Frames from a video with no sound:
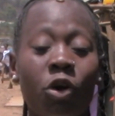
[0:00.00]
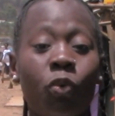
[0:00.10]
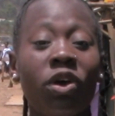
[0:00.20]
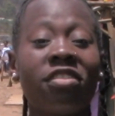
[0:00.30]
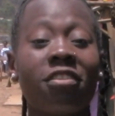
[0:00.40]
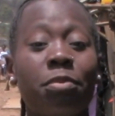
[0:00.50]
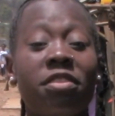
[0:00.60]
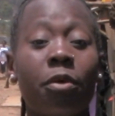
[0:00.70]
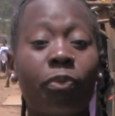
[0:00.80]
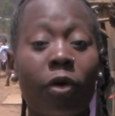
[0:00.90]
which has
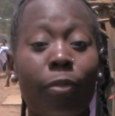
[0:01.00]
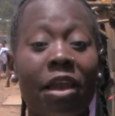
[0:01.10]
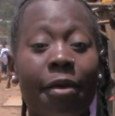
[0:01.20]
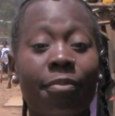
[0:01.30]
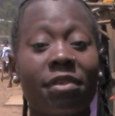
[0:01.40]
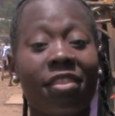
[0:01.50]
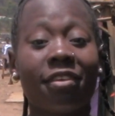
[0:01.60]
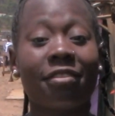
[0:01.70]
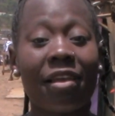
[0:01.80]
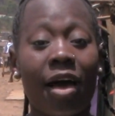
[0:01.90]
been the problem in
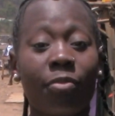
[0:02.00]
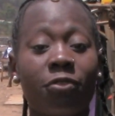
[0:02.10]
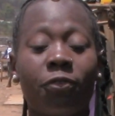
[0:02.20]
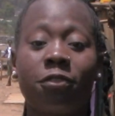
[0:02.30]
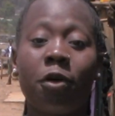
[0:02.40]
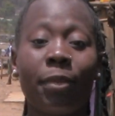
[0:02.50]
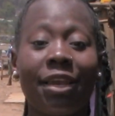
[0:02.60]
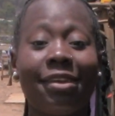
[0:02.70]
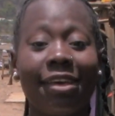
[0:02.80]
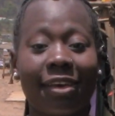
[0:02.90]
the slums for so
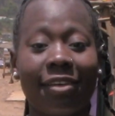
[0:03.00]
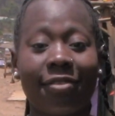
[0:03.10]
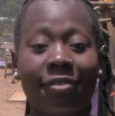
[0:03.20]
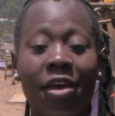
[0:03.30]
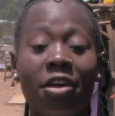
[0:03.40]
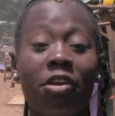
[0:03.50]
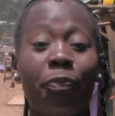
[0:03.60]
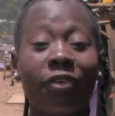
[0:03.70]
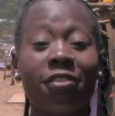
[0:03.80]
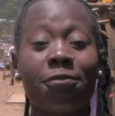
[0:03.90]
many decades.
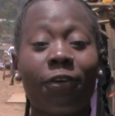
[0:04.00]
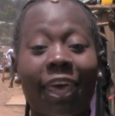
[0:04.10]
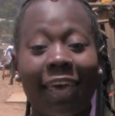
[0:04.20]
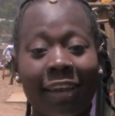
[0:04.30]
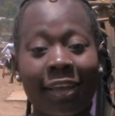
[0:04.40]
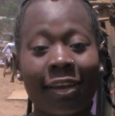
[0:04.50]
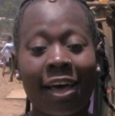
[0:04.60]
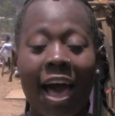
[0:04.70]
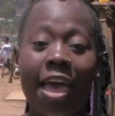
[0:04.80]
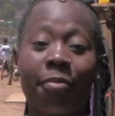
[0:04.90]
Reporting for Kenan,
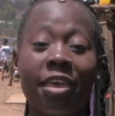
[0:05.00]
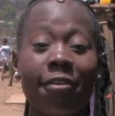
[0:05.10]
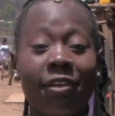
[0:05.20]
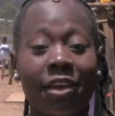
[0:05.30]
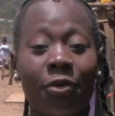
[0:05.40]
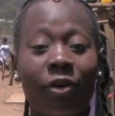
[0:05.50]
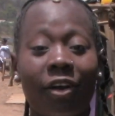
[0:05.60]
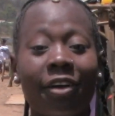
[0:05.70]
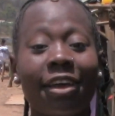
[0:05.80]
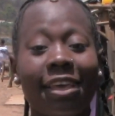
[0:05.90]
I am Evelyn
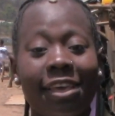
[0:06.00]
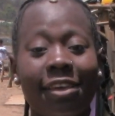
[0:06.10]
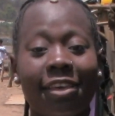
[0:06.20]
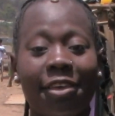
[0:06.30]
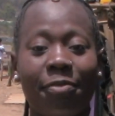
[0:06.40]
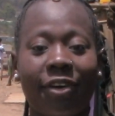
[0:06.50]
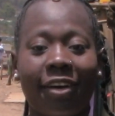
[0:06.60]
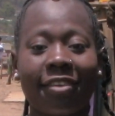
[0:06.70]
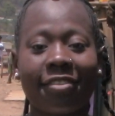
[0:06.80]
Awar in Kibra.